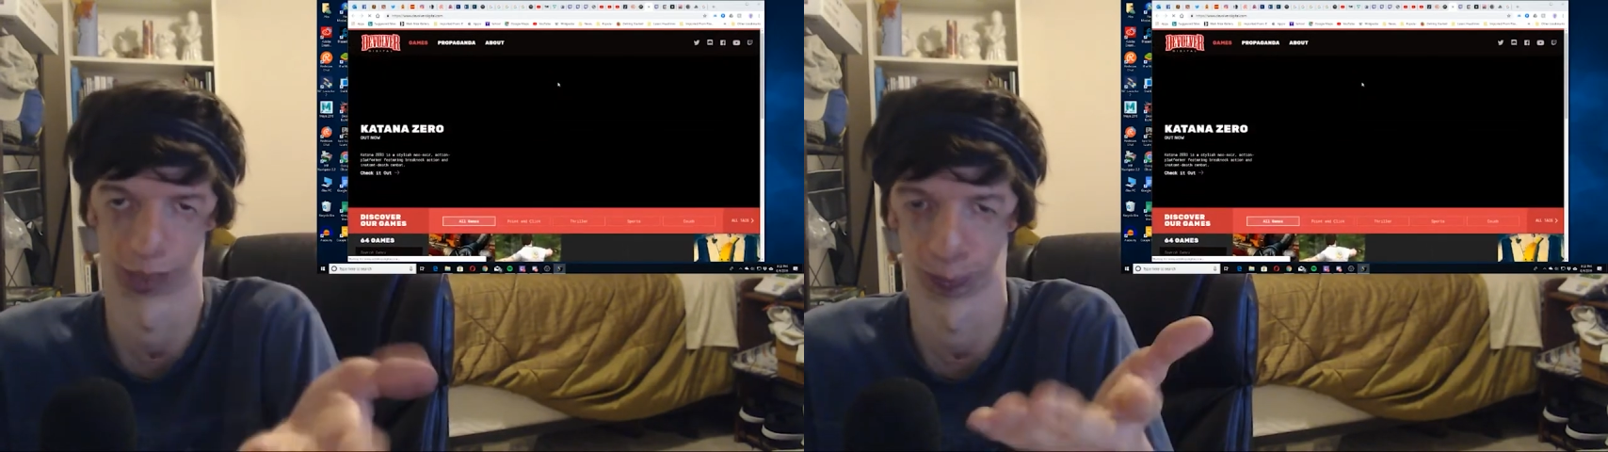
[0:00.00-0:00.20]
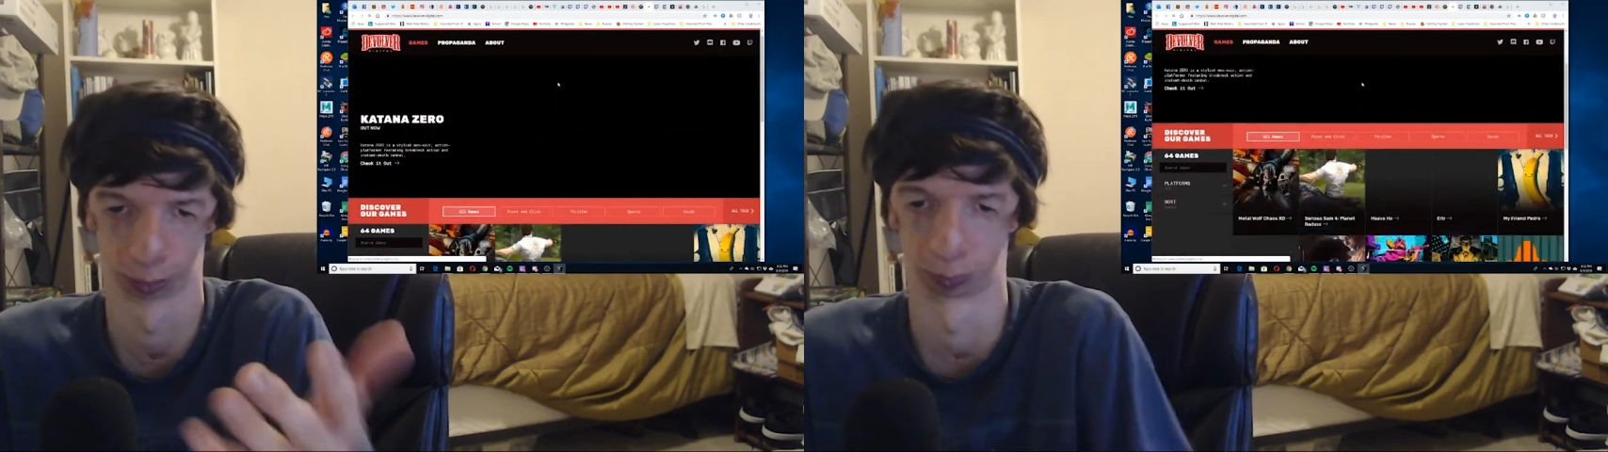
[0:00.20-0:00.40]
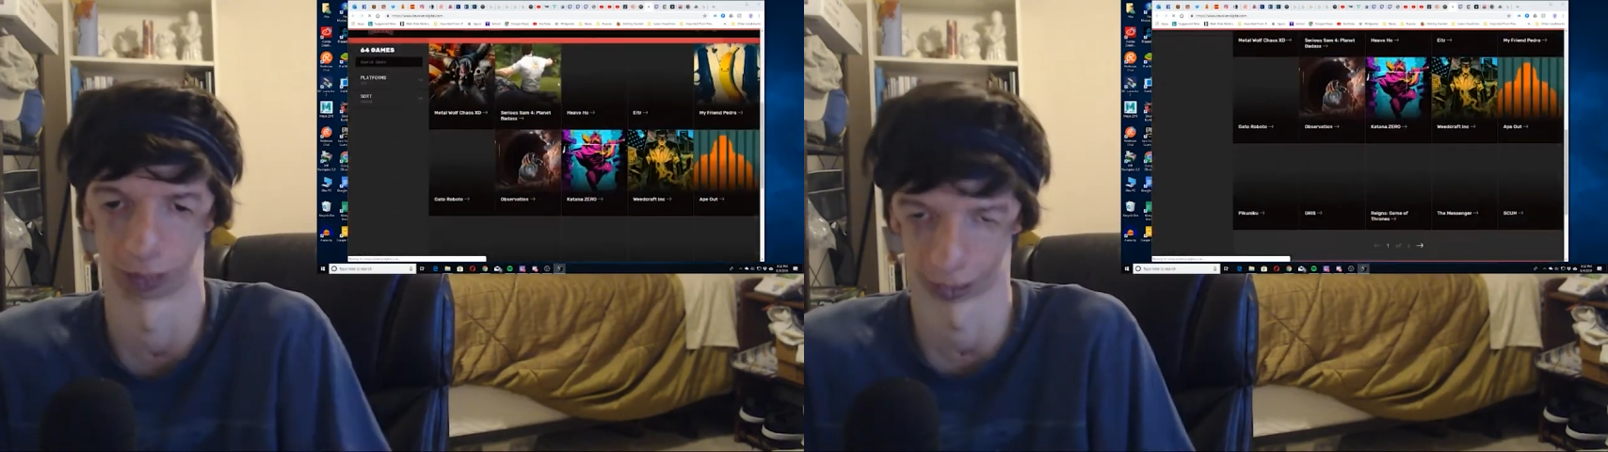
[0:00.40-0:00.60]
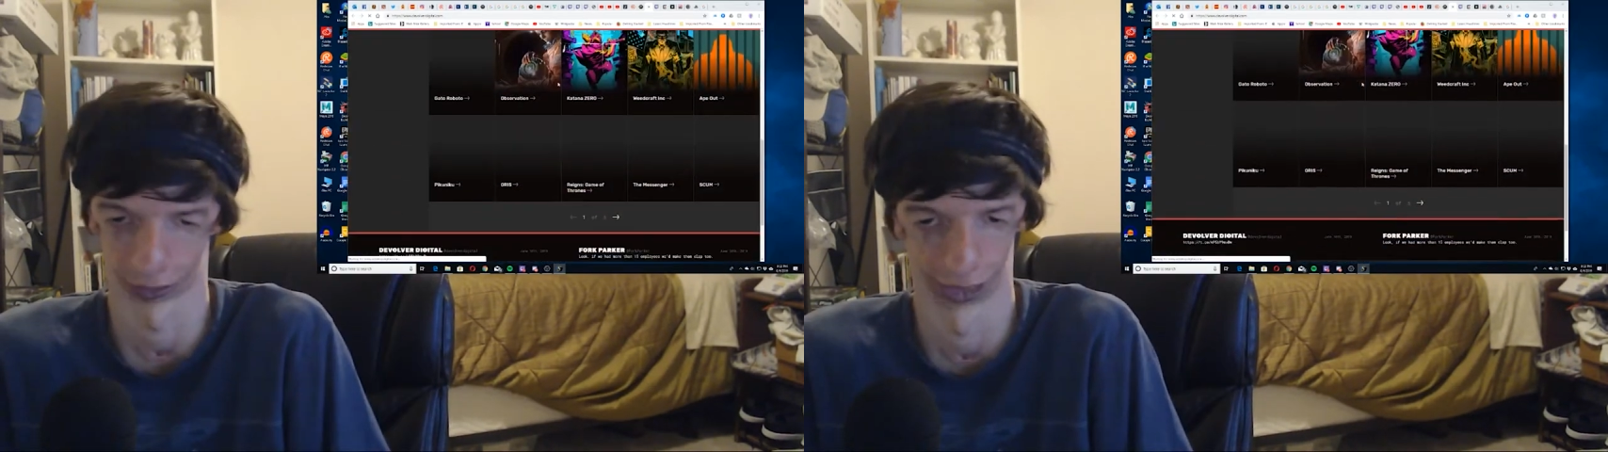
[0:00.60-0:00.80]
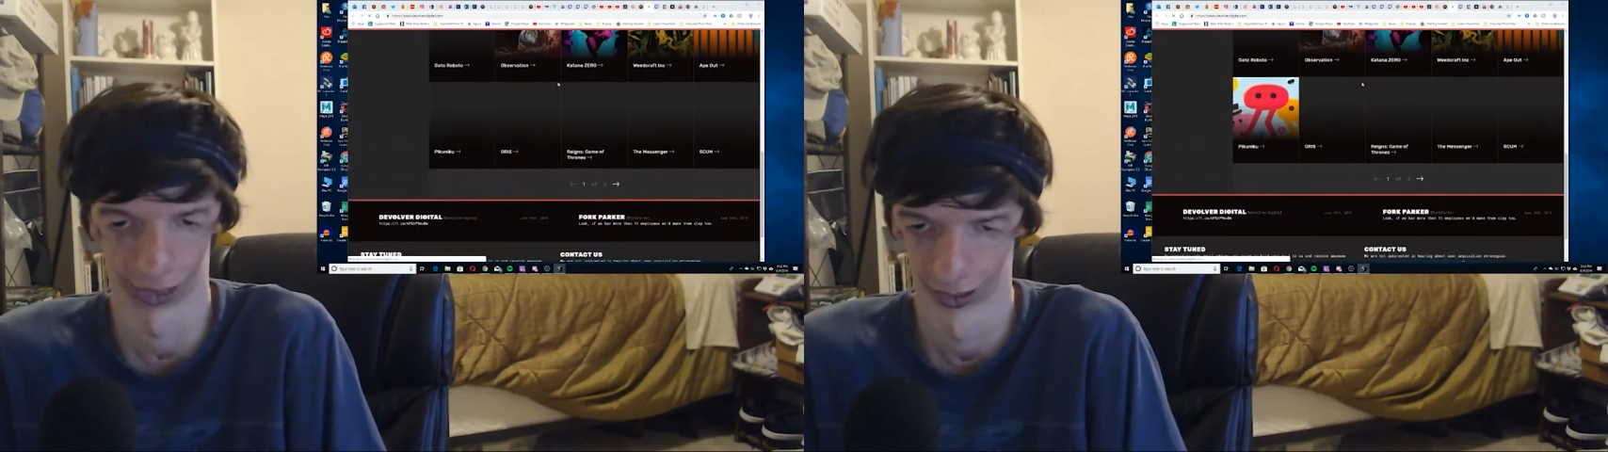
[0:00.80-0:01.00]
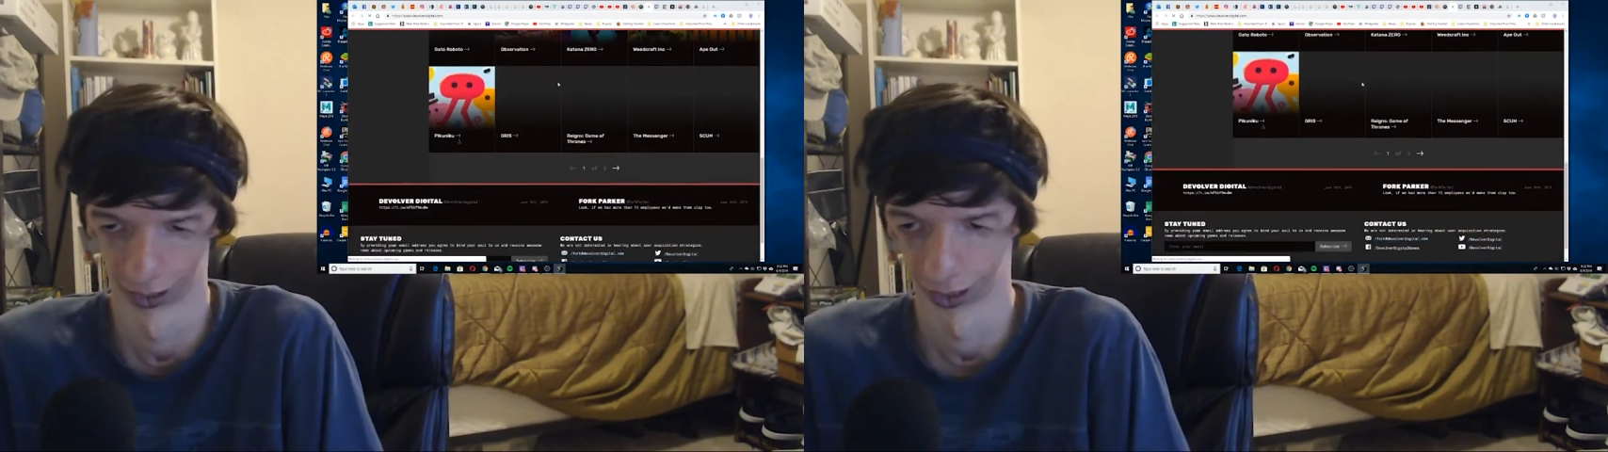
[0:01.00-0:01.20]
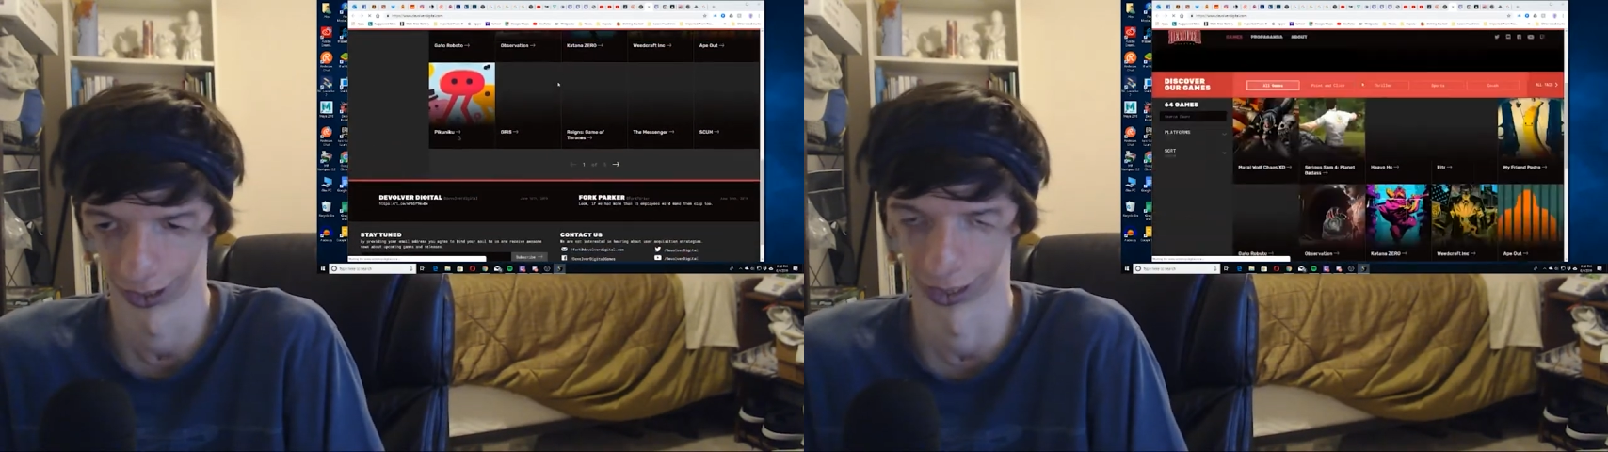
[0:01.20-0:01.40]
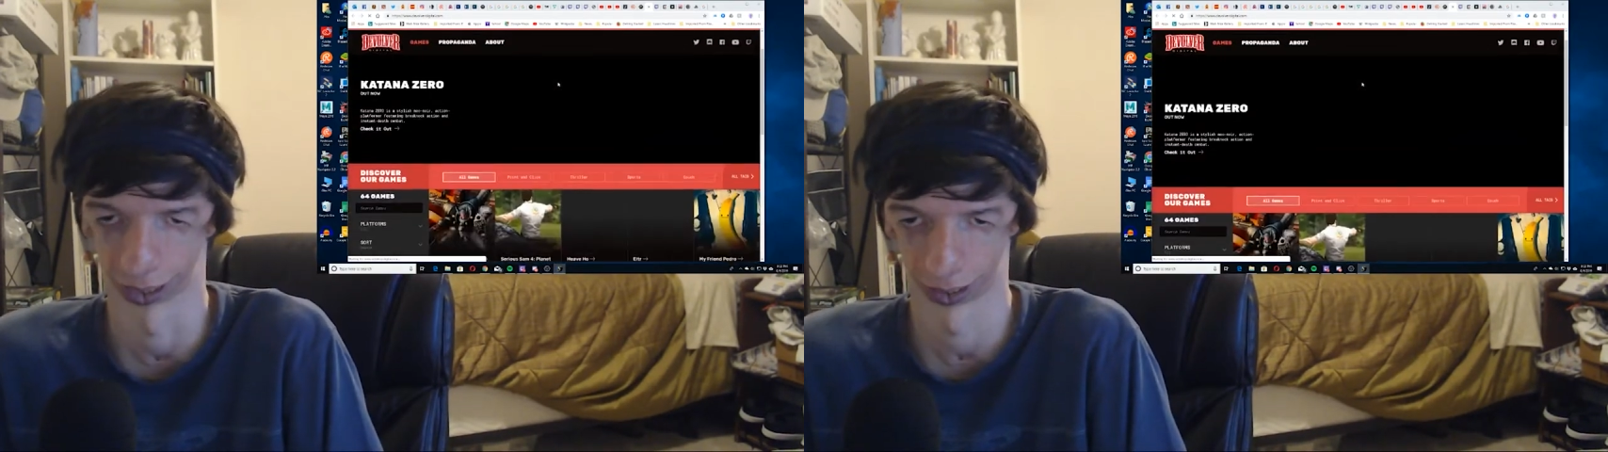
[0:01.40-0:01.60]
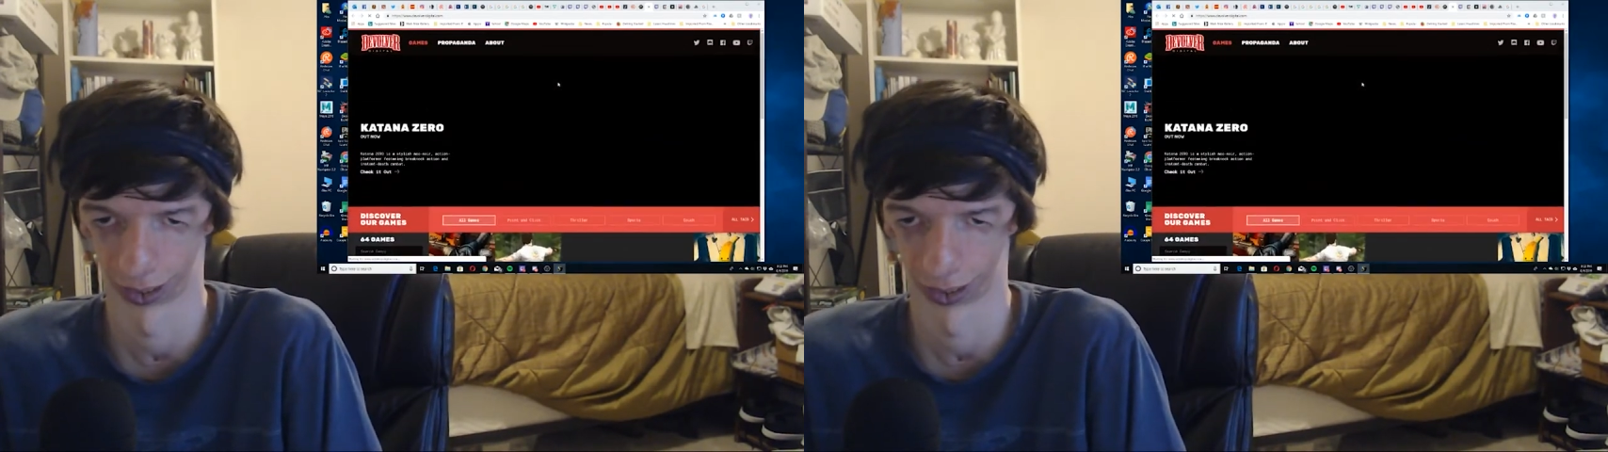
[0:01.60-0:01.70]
we were watching it here.